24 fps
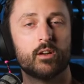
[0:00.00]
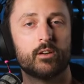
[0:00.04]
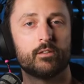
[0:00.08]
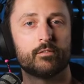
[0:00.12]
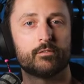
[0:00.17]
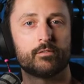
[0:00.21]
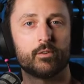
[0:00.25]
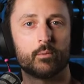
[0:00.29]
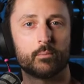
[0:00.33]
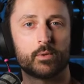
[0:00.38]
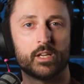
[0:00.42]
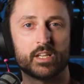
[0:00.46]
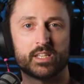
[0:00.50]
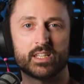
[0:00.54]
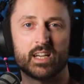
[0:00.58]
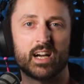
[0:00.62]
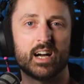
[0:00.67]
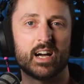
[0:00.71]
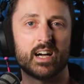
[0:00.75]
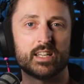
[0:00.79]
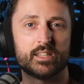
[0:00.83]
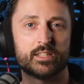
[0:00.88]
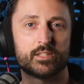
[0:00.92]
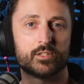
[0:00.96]
from
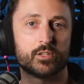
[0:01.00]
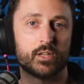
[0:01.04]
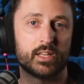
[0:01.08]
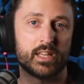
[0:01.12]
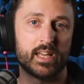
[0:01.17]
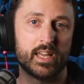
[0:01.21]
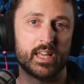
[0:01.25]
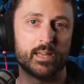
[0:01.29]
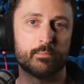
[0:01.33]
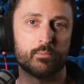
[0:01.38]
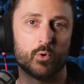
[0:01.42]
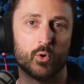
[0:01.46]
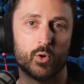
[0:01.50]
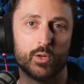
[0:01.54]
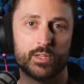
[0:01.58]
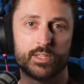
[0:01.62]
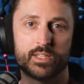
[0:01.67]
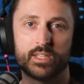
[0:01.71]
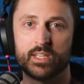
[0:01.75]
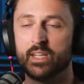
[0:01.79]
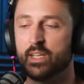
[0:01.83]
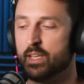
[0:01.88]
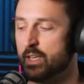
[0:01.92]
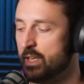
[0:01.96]
guitars to
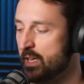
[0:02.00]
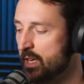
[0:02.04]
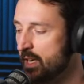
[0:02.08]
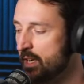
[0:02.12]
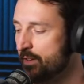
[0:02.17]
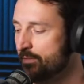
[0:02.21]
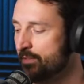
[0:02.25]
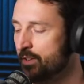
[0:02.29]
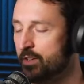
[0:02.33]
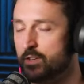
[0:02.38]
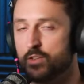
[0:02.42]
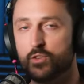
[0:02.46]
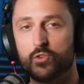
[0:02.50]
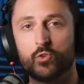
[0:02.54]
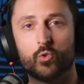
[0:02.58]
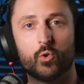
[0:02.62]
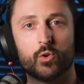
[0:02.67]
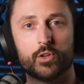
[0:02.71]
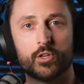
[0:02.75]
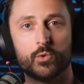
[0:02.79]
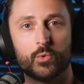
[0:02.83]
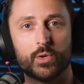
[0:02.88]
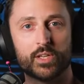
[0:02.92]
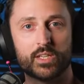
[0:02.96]
keyboards, even your
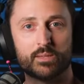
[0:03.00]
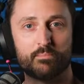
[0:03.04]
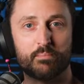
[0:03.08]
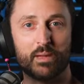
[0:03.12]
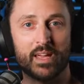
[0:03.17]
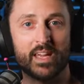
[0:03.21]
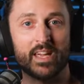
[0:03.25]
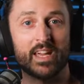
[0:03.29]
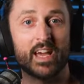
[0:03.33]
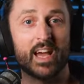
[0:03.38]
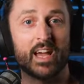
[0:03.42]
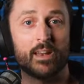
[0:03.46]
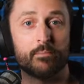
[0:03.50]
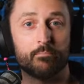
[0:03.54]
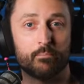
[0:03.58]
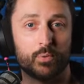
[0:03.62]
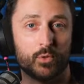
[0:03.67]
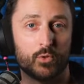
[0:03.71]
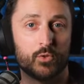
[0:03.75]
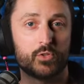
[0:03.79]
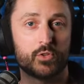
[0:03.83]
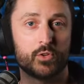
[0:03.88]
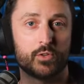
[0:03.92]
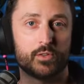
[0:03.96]
USB and
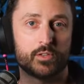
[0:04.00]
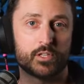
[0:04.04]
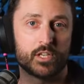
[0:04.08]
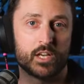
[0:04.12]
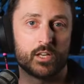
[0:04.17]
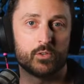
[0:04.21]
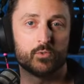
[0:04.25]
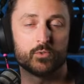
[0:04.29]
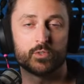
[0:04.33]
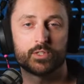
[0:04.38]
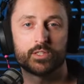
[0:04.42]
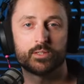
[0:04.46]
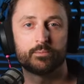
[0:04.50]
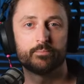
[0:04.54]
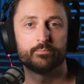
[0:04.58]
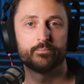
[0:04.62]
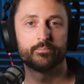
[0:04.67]
Bluetooth channels.